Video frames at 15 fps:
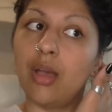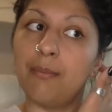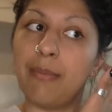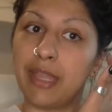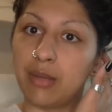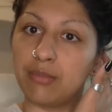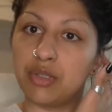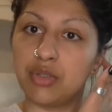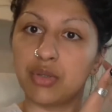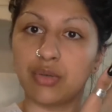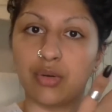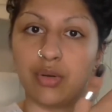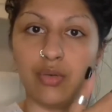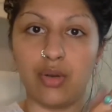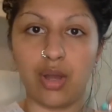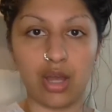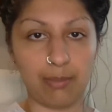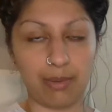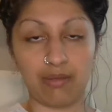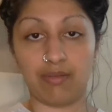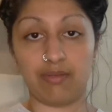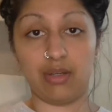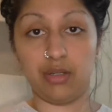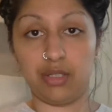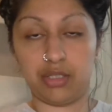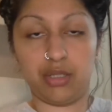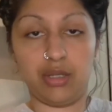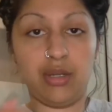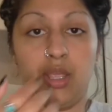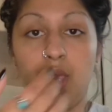makeup tutorial are by
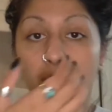Revolution,